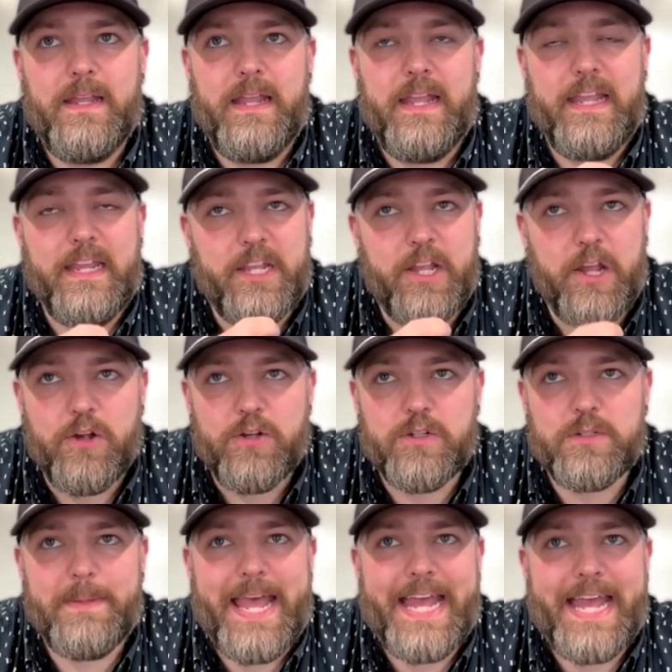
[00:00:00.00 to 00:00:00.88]
it
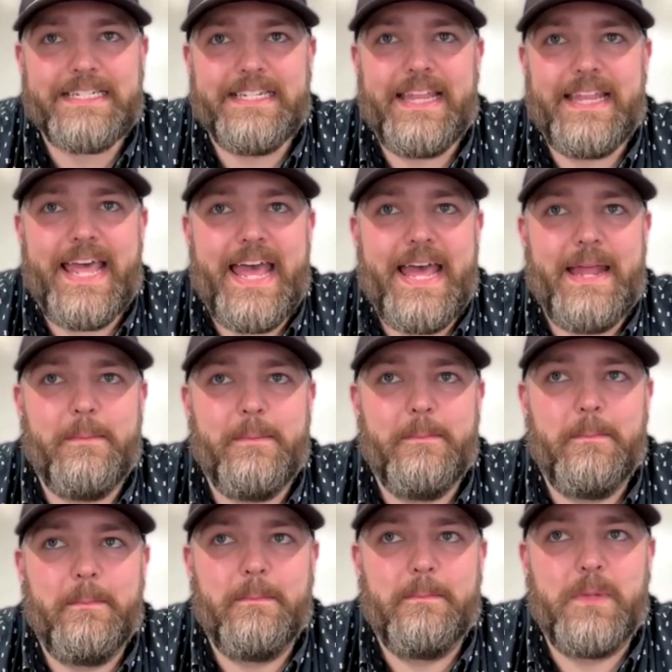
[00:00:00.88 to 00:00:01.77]
goes back to that,
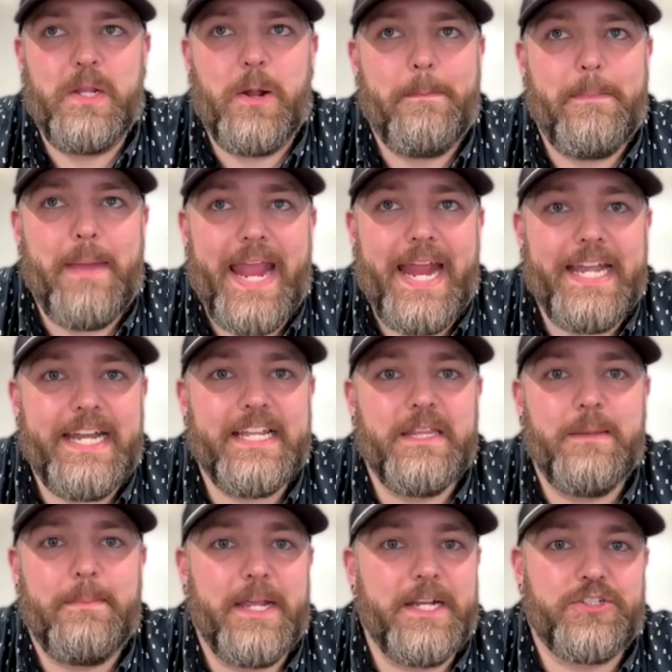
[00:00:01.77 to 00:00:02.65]
painting
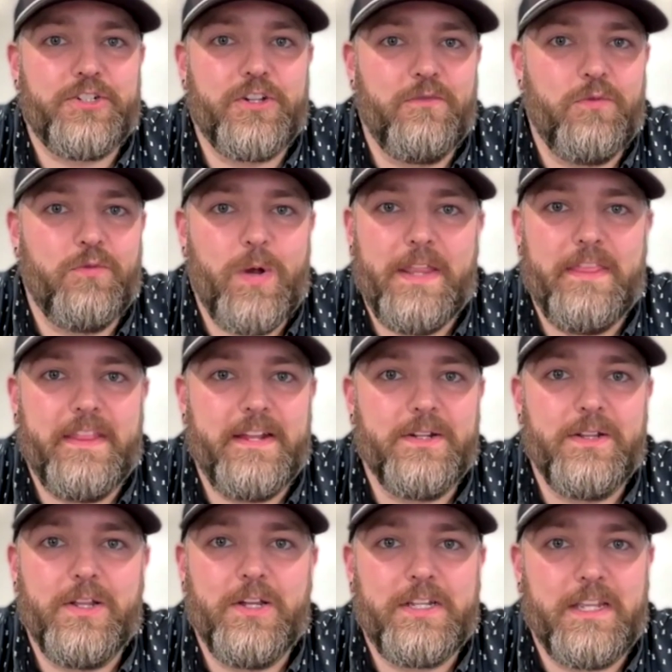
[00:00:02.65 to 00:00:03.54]
the picture of what
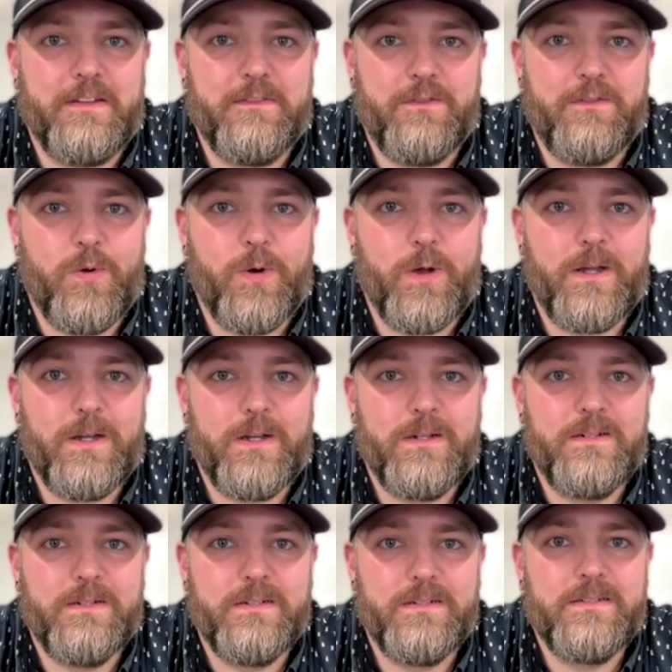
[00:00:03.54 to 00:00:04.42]
they're looking
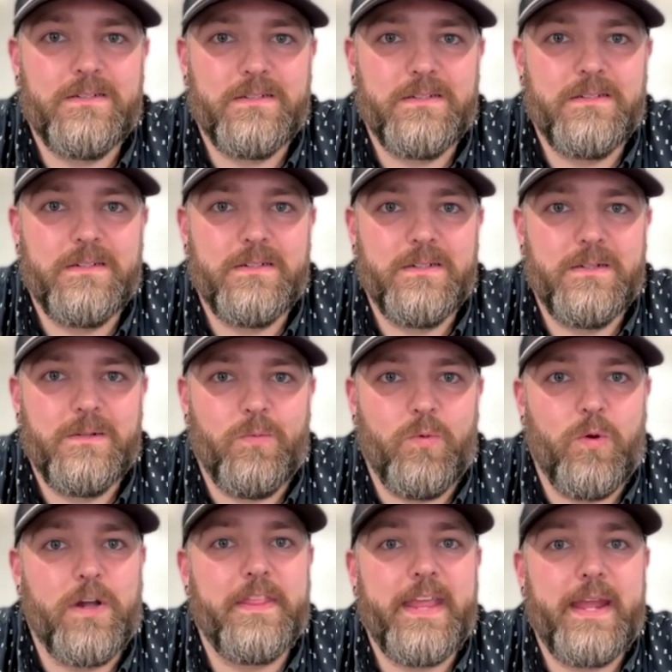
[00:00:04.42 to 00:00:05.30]
for.
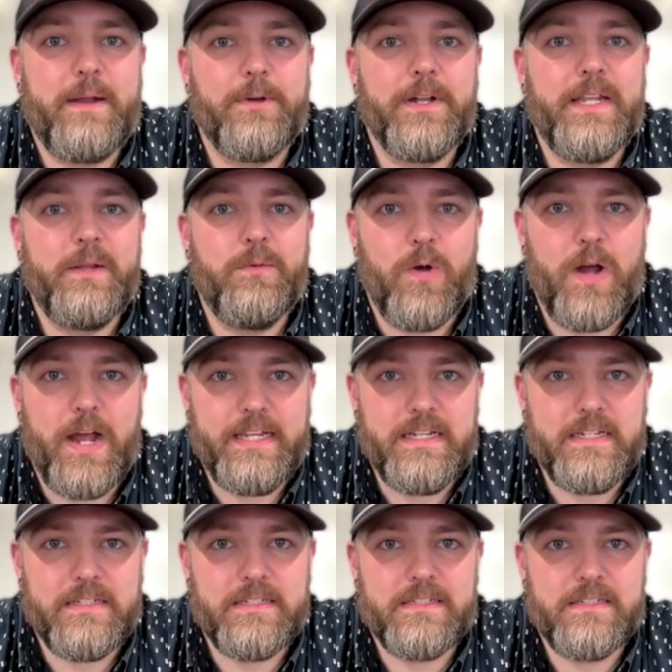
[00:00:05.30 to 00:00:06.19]
What do they really want?